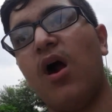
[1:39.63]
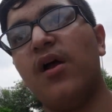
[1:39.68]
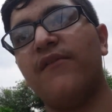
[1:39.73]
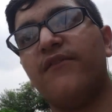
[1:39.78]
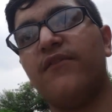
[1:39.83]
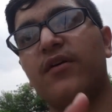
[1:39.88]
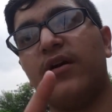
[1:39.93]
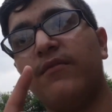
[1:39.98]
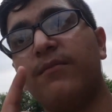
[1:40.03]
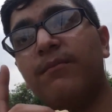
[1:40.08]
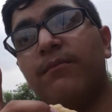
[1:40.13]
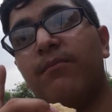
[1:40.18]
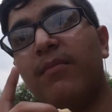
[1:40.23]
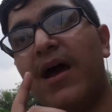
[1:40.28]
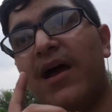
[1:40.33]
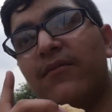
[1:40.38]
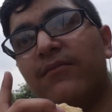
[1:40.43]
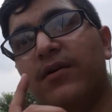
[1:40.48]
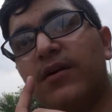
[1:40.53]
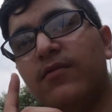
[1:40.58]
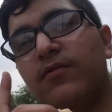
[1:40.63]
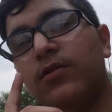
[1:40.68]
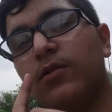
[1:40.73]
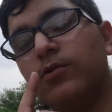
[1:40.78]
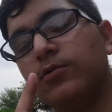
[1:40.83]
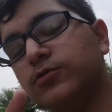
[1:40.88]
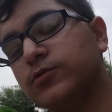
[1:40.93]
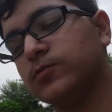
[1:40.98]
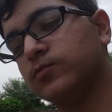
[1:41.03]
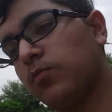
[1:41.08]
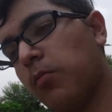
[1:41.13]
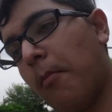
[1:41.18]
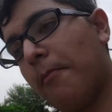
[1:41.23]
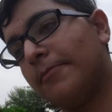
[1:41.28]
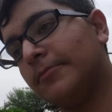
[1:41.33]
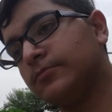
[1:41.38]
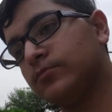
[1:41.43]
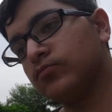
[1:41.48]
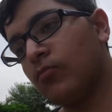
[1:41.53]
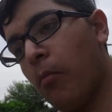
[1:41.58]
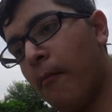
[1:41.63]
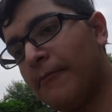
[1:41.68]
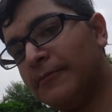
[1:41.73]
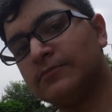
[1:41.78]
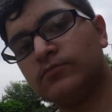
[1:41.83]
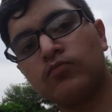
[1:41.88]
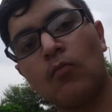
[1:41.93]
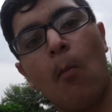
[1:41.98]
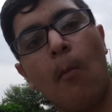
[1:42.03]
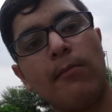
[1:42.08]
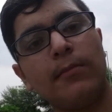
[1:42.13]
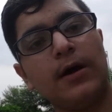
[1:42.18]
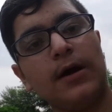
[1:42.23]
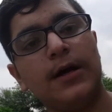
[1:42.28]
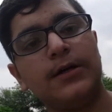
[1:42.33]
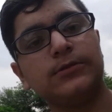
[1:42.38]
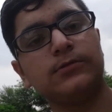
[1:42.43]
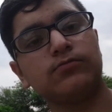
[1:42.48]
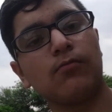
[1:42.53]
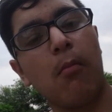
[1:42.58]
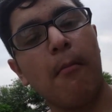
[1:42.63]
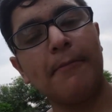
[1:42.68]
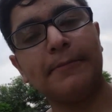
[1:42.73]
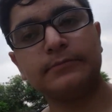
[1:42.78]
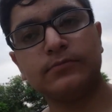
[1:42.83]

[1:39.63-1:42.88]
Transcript: I'm very bad flu. And